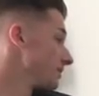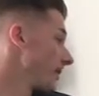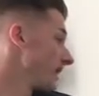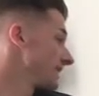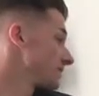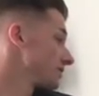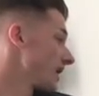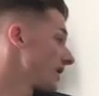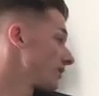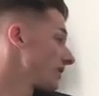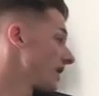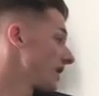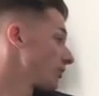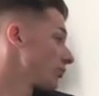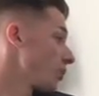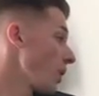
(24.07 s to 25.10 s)
a better
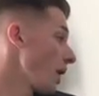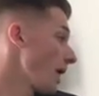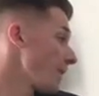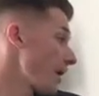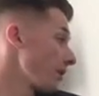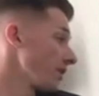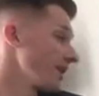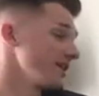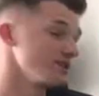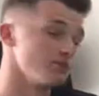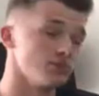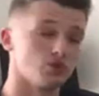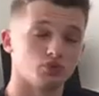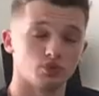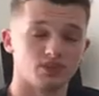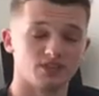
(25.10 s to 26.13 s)
outline of where my
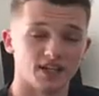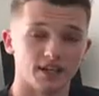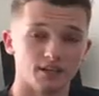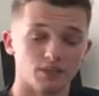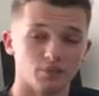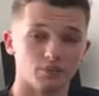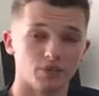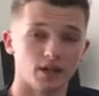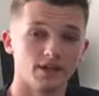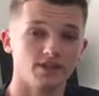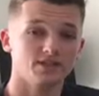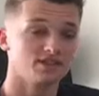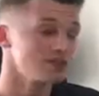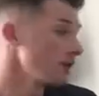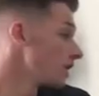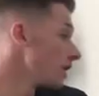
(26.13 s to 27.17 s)
placements were taking
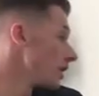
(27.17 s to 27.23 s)
place,